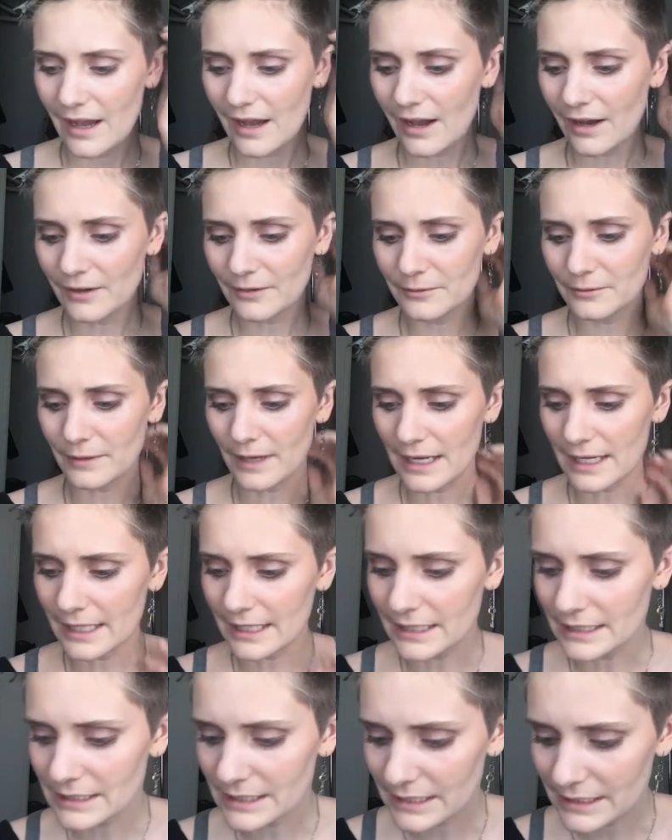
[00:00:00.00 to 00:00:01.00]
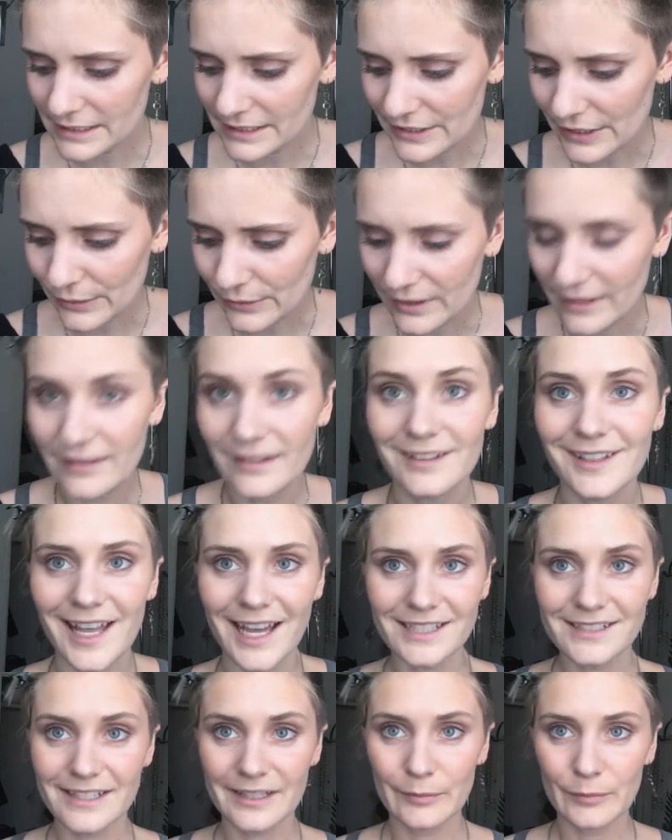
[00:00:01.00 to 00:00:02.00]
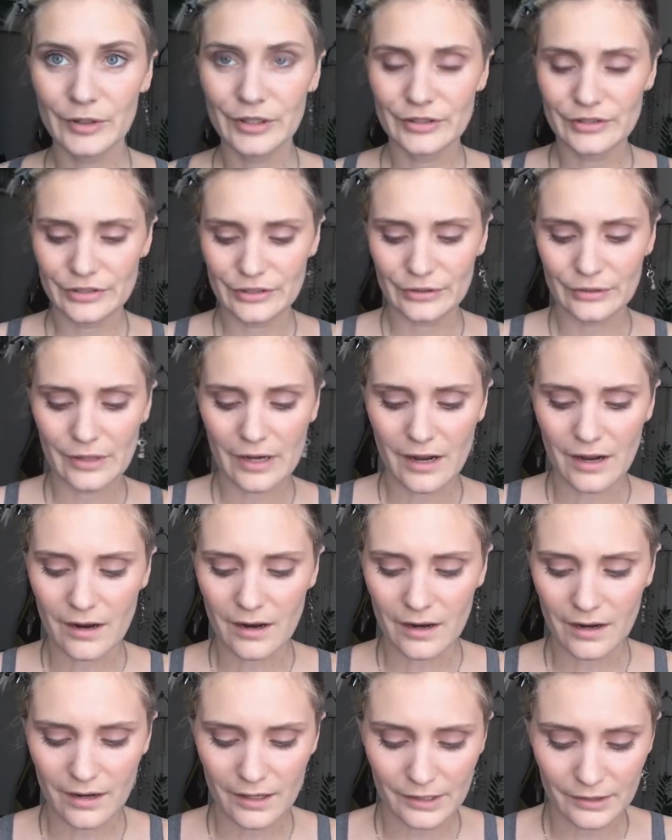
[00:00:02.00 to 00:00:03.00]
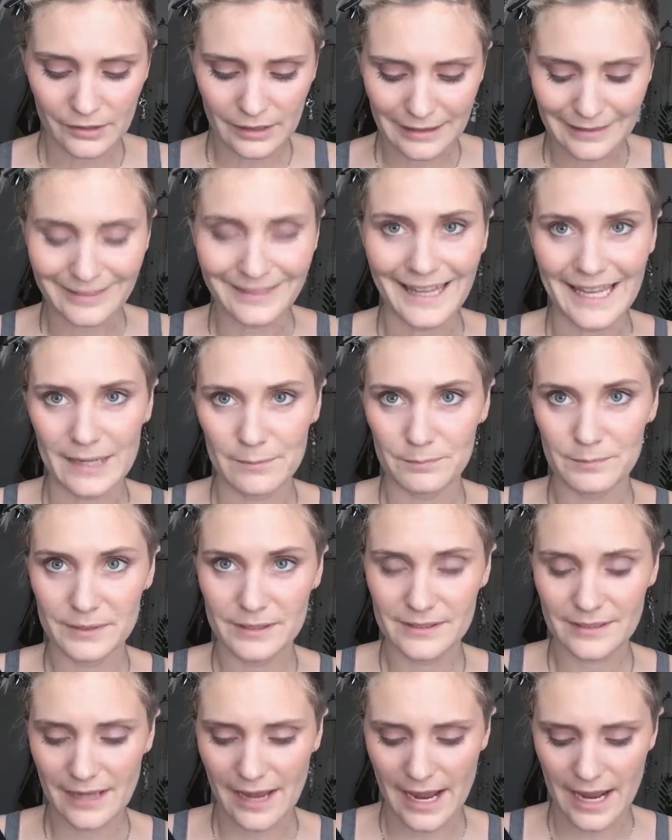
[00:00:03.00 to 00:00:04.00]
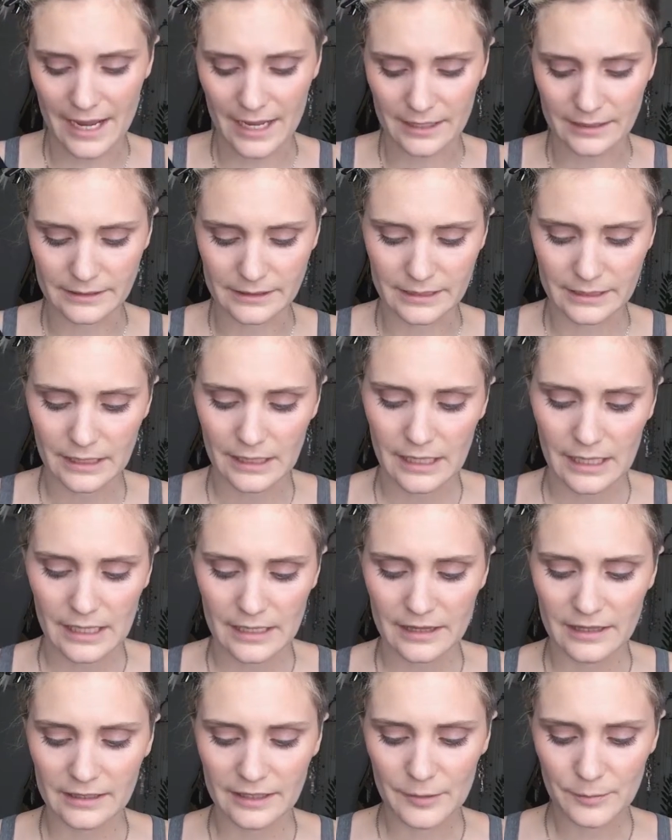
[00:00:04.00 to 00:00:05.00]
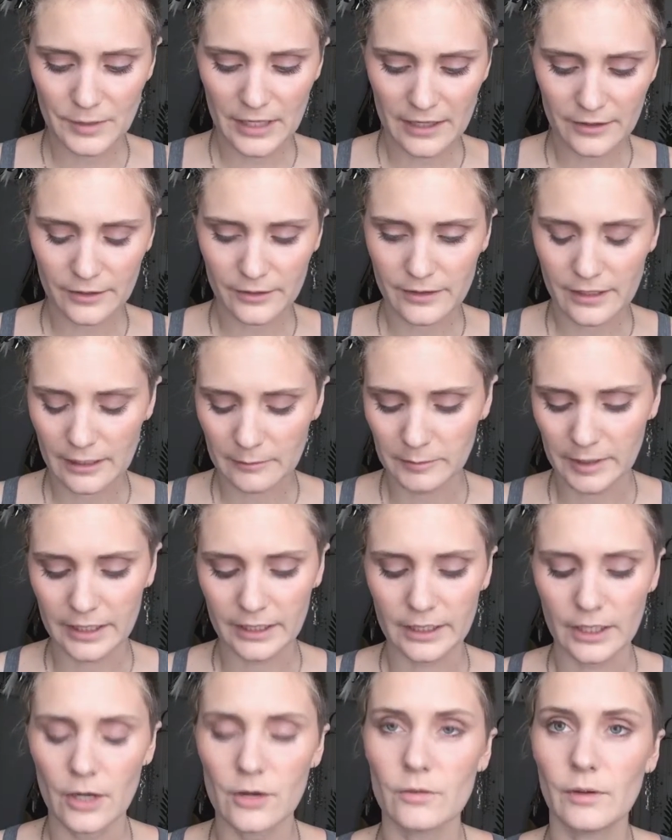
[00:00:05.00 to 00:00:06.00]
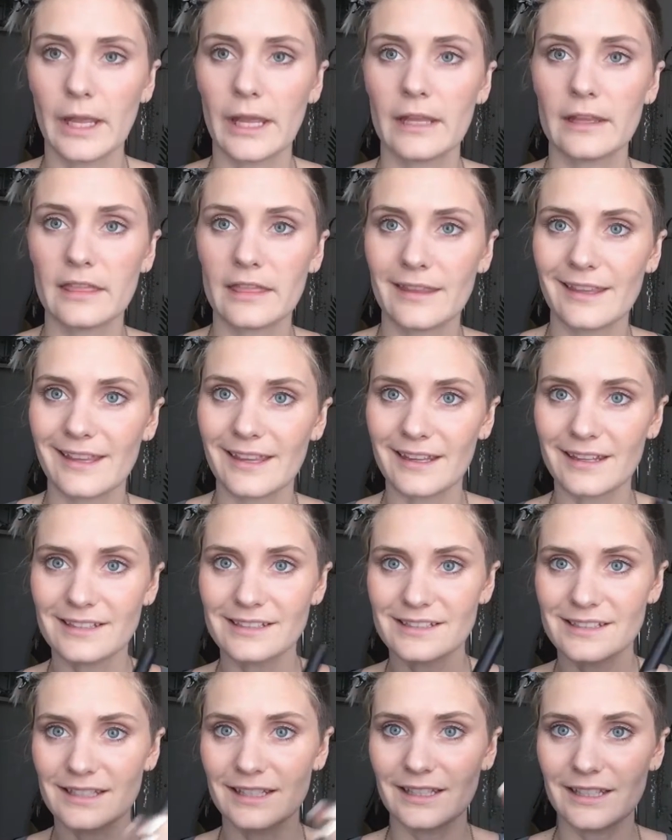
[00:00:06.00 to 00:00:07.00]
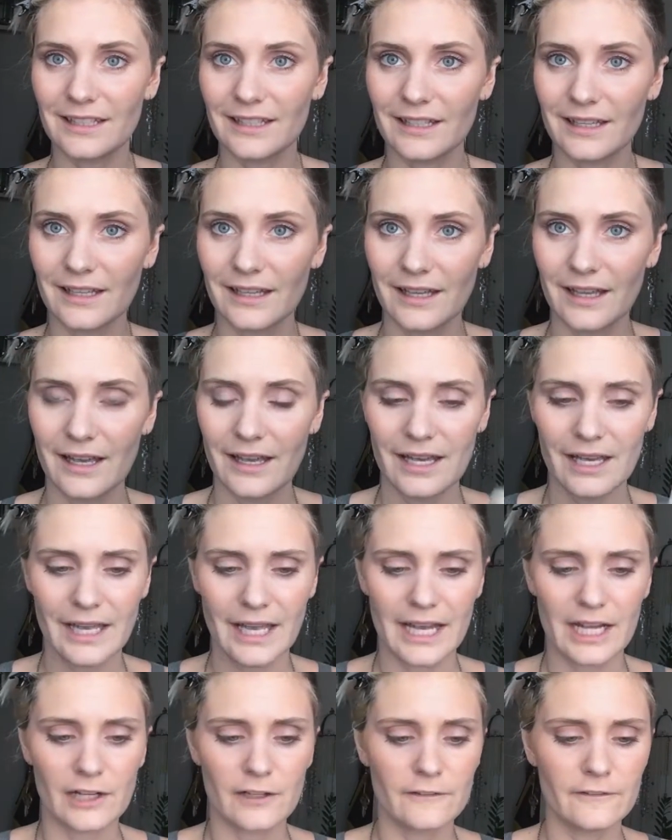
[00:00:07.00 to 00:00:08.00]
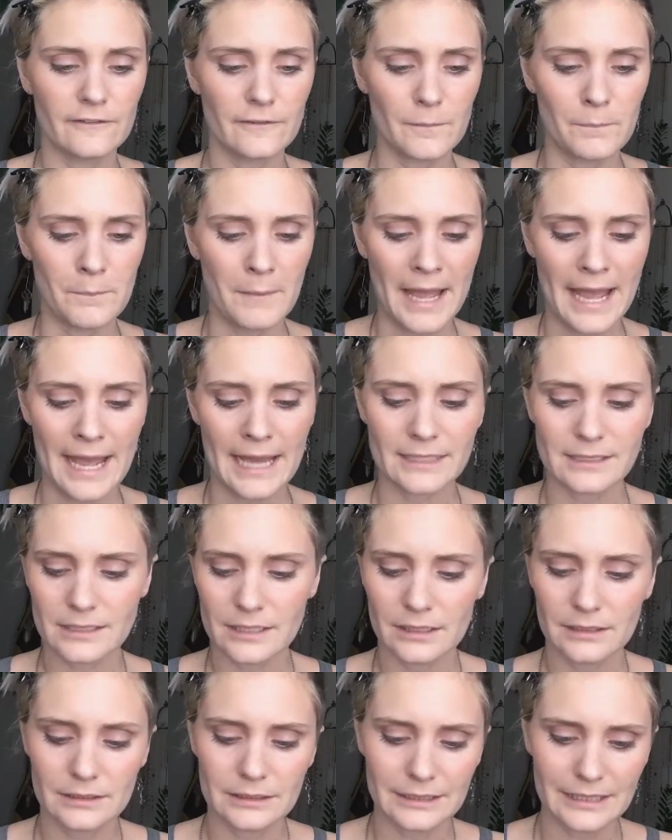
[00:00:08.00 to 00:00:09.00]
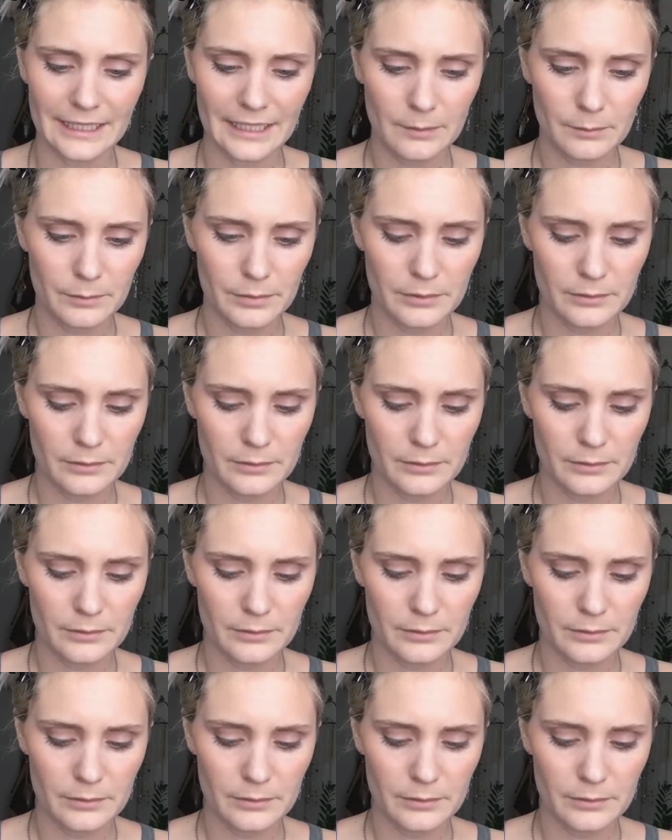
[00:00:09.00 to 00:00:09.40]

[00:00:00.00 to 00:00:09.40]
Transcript: All right, so then the last thing I'm gonna do are lips, and the lip color that I'm gonna go with is the e.l.f. Matte Lip